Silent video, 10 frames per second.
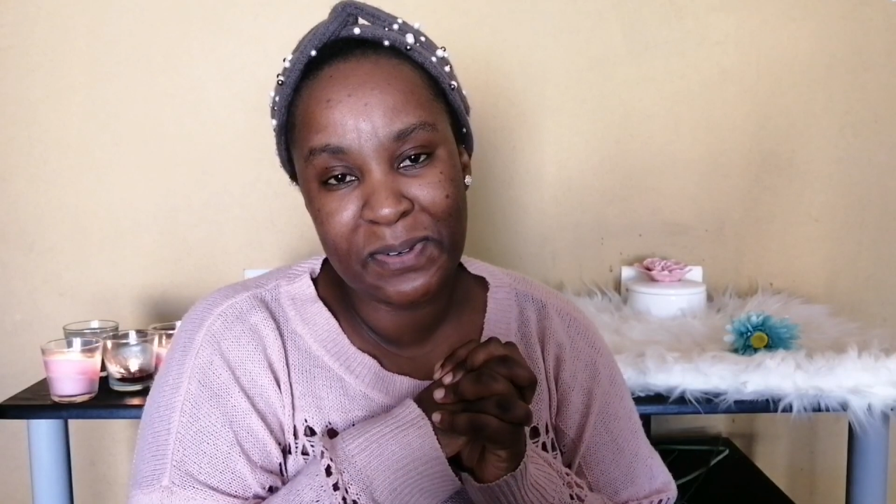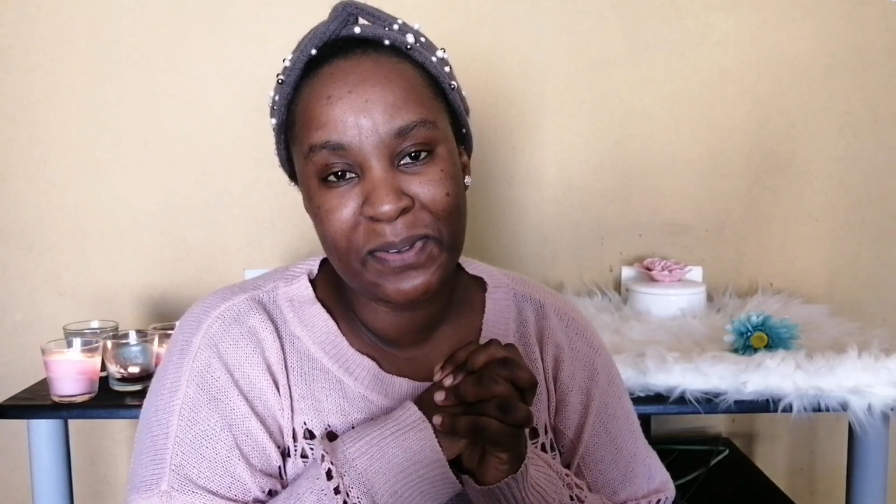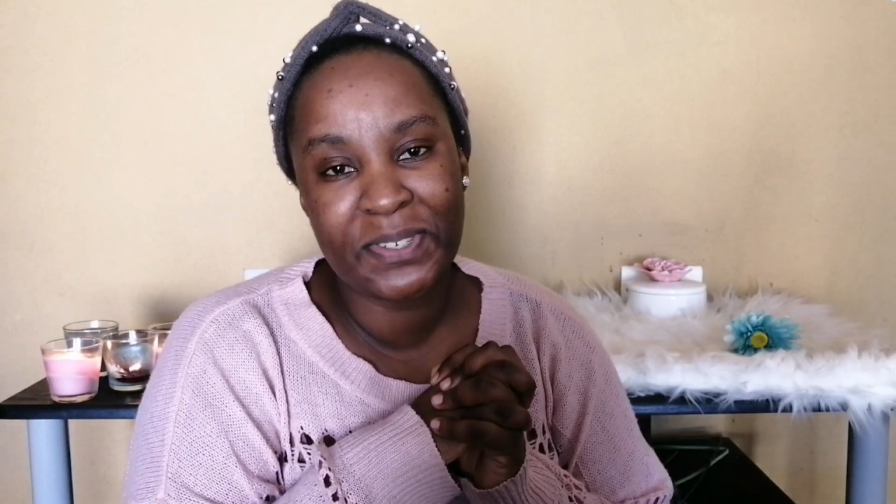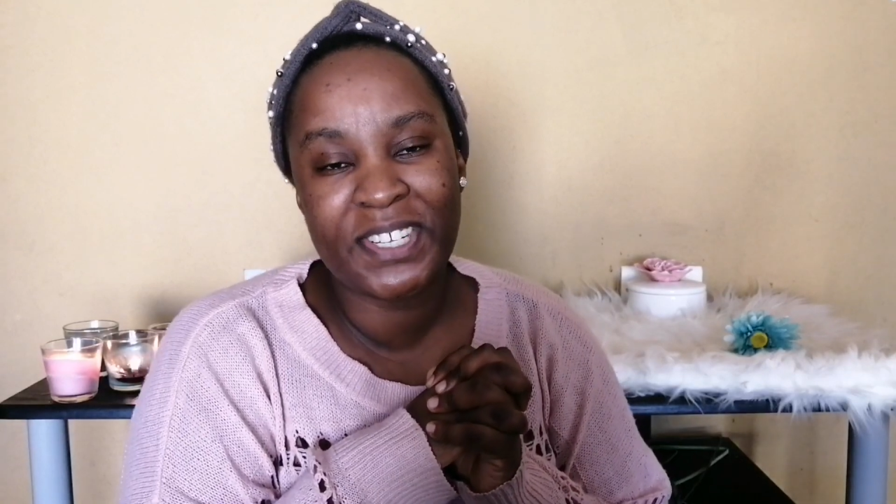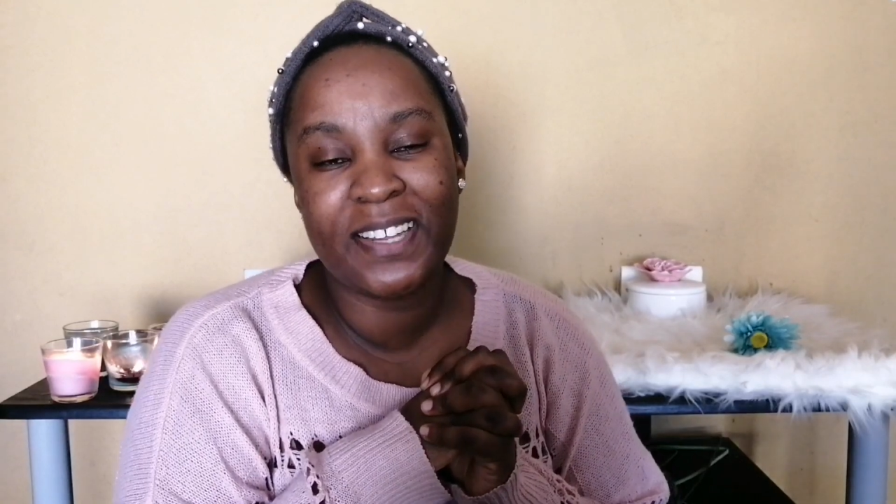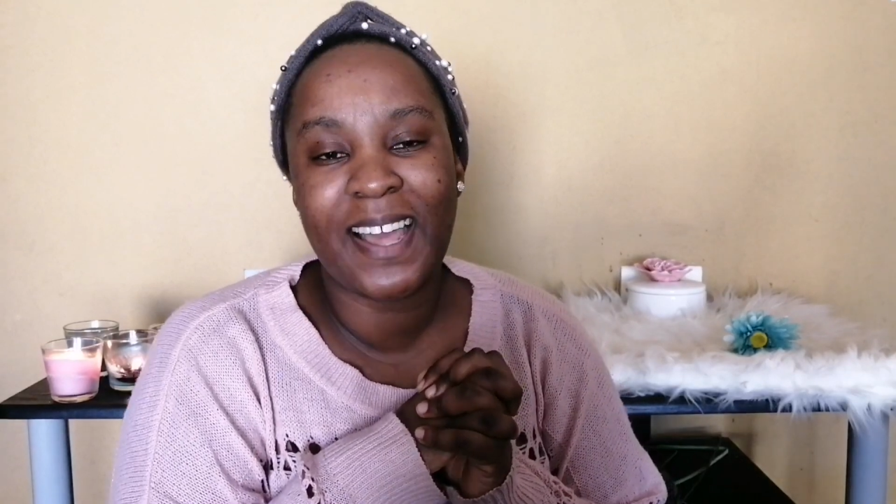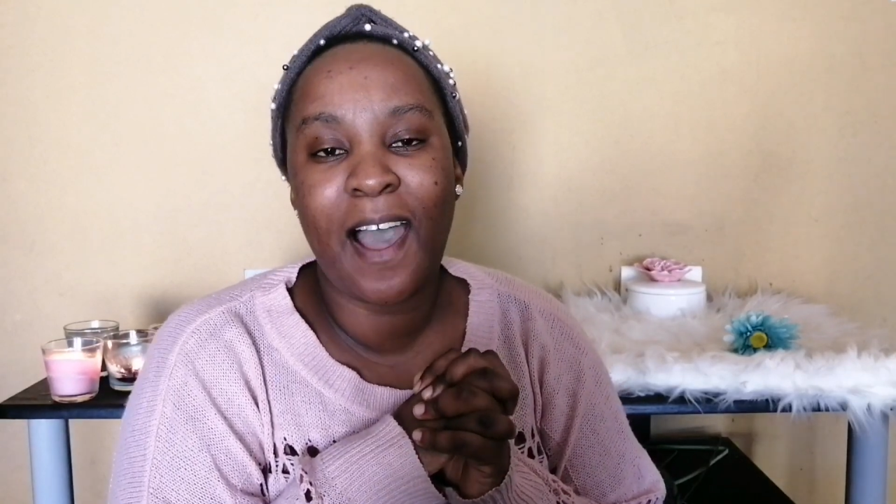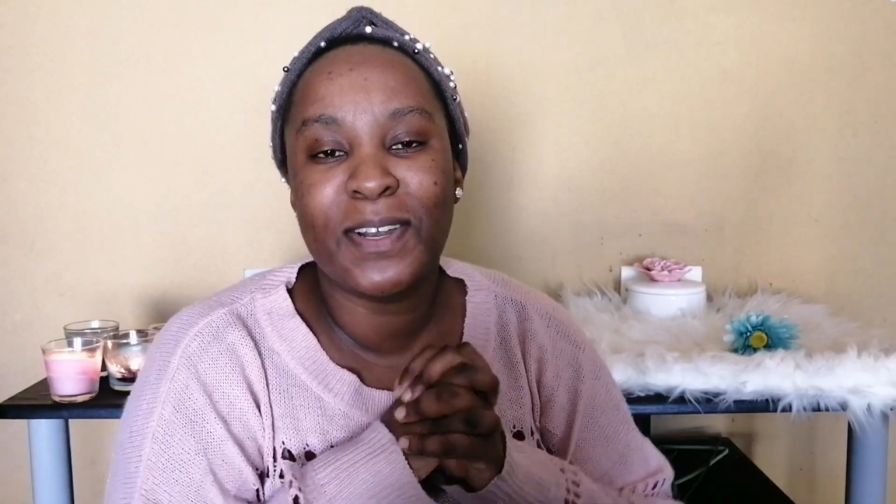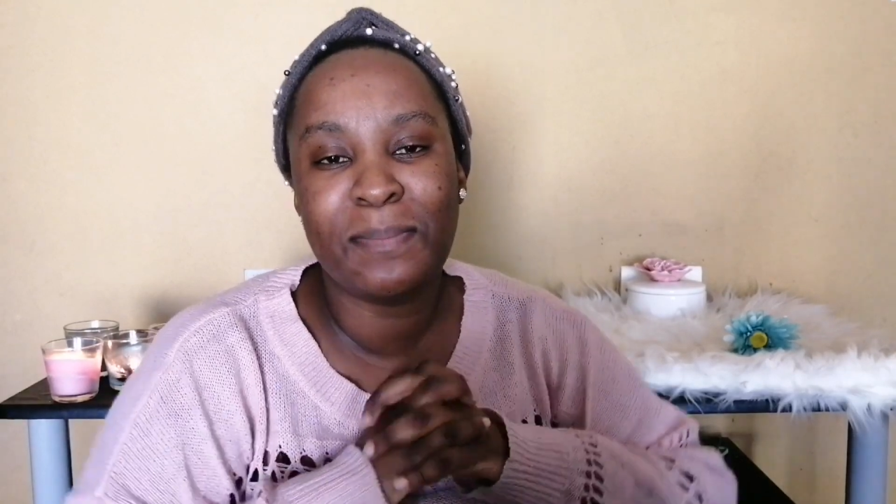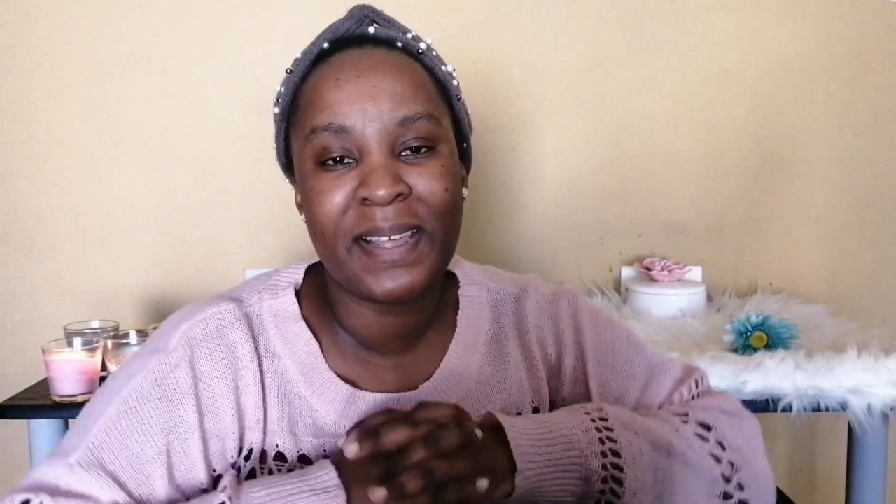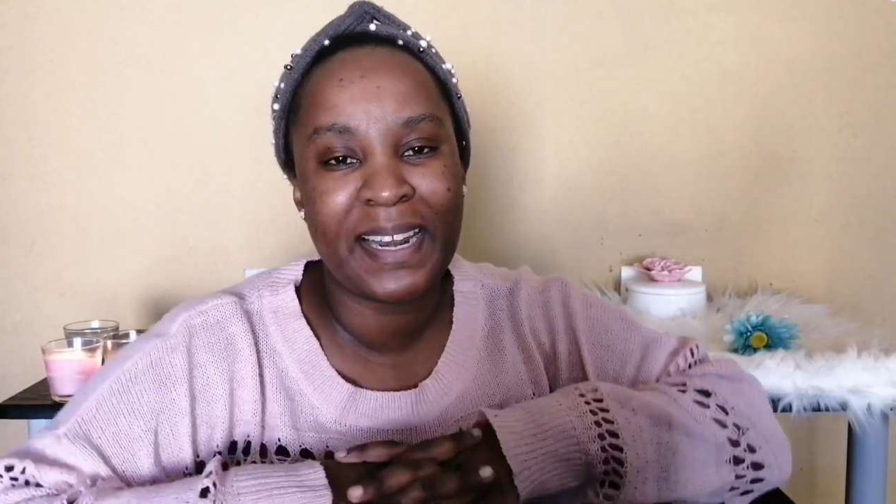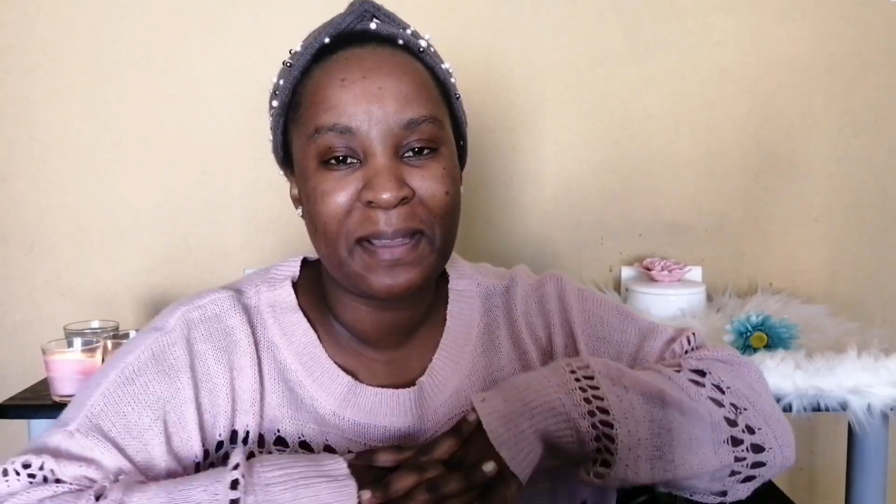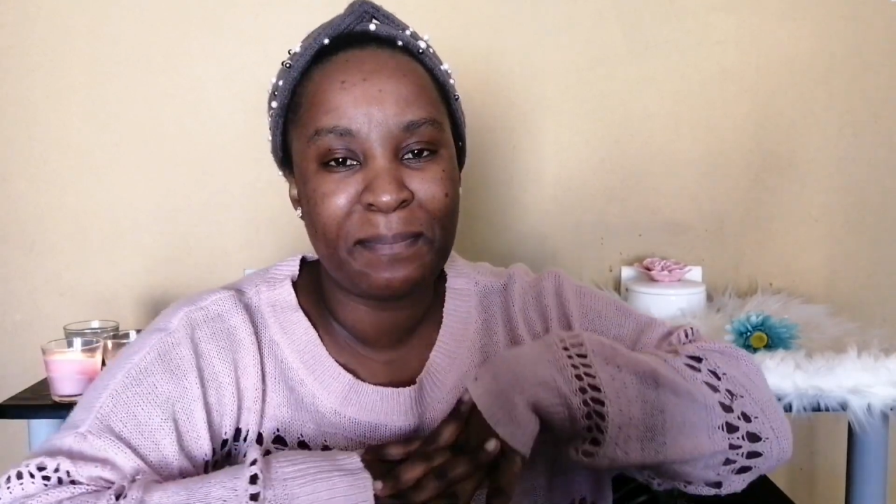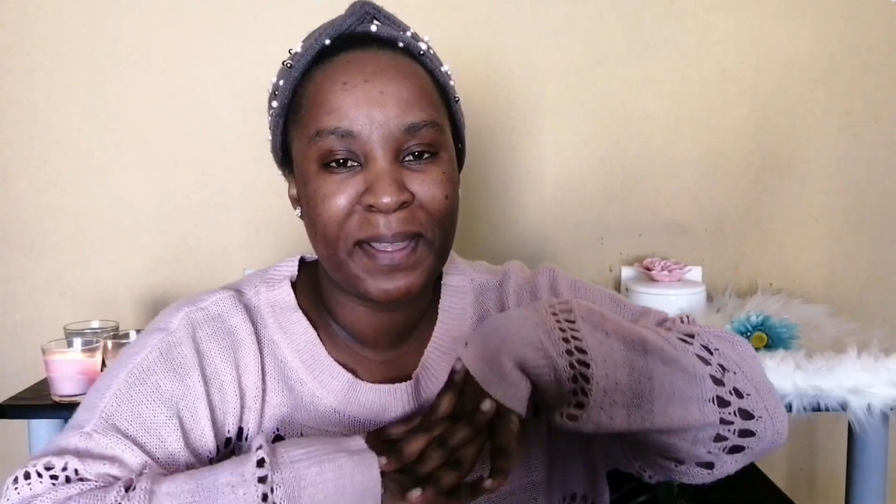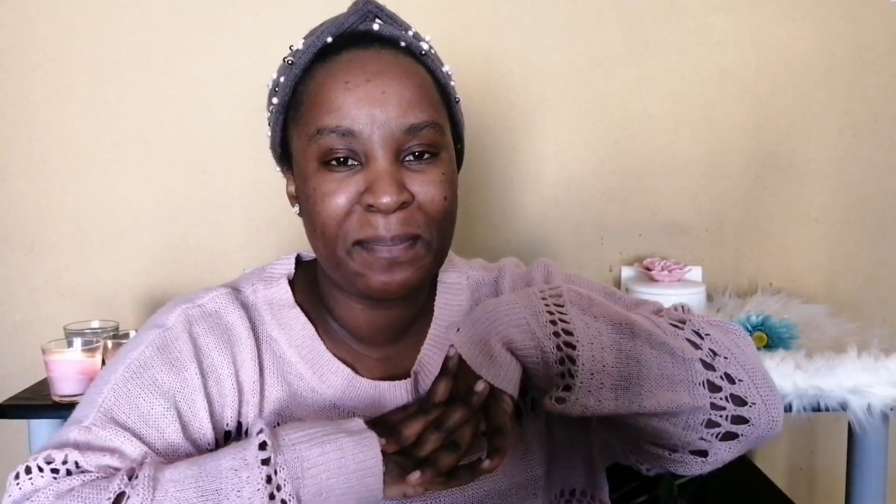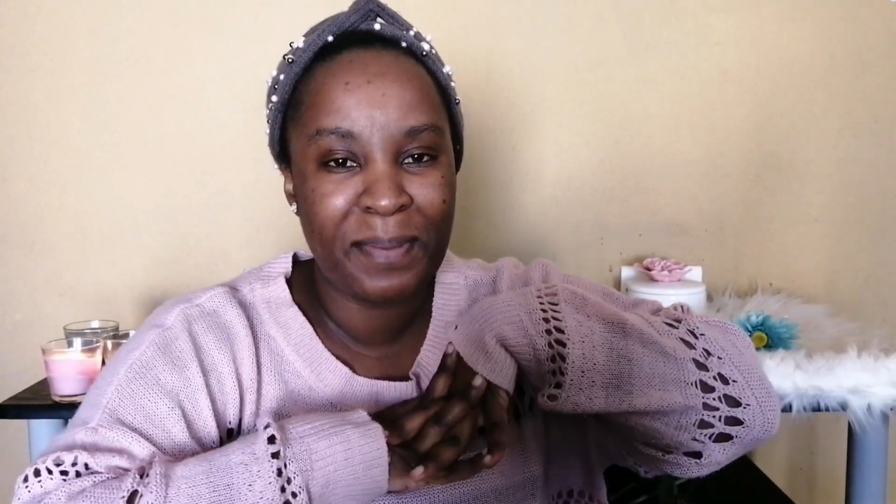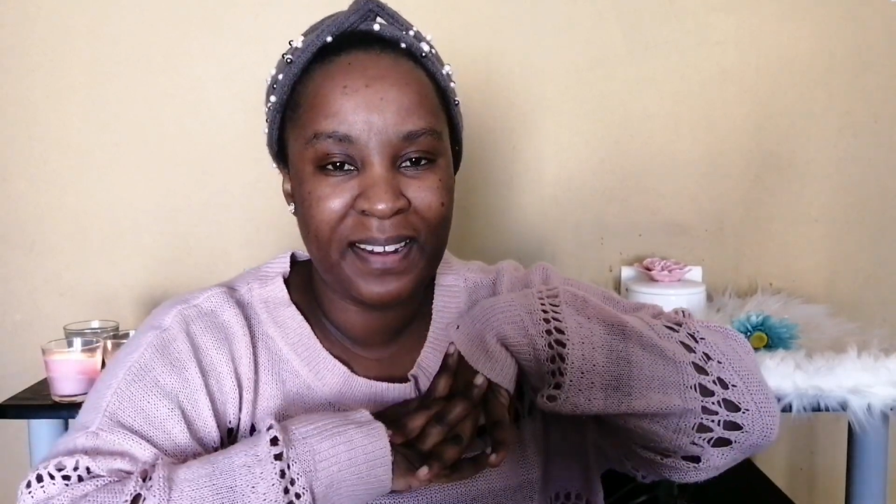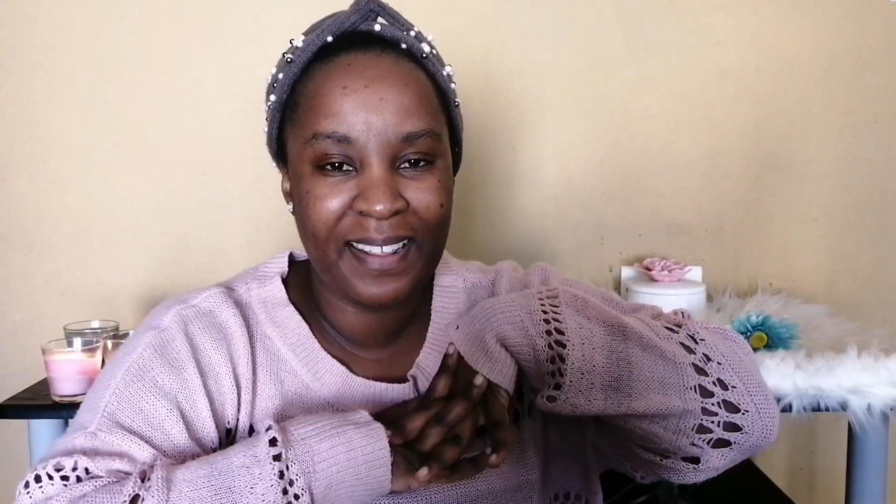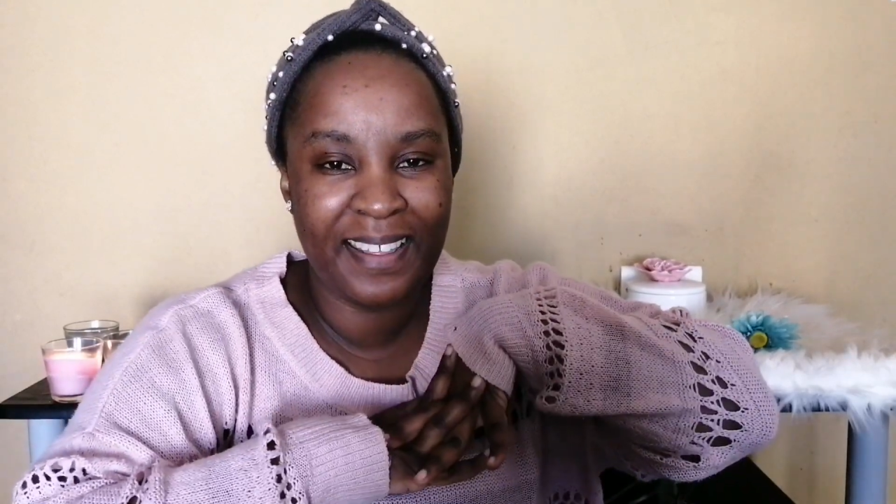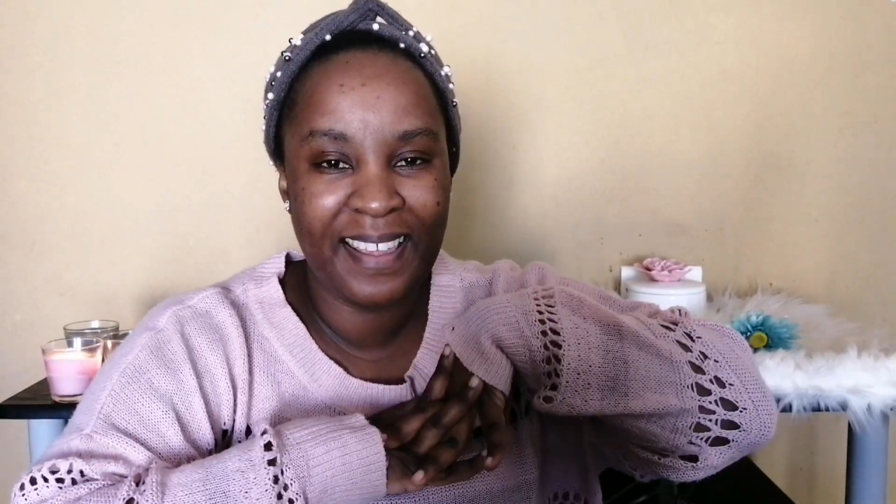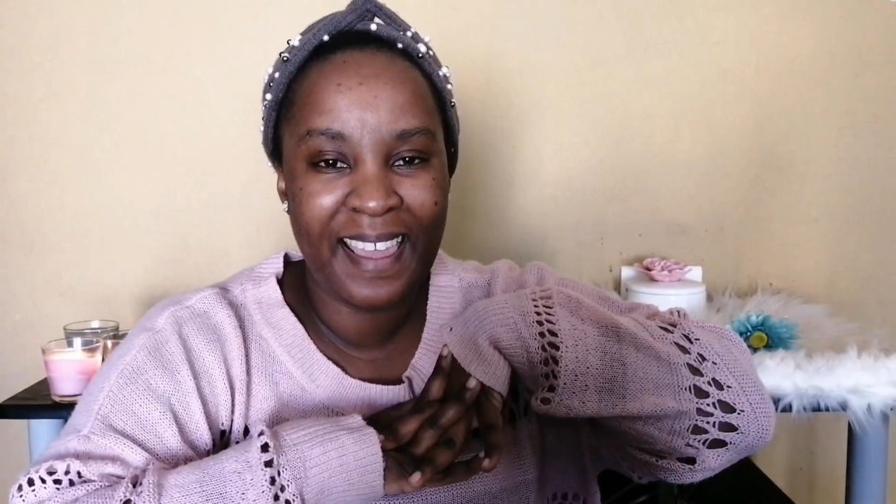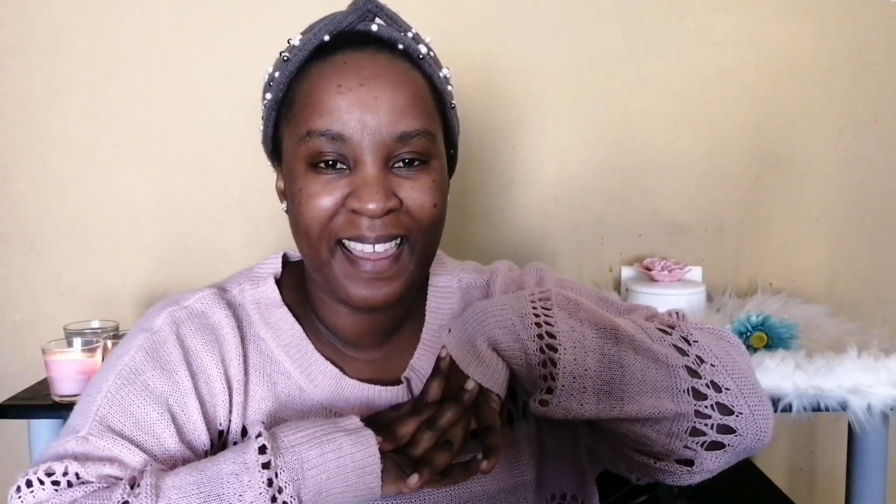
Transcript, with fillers: to shout out Marang by Bidi.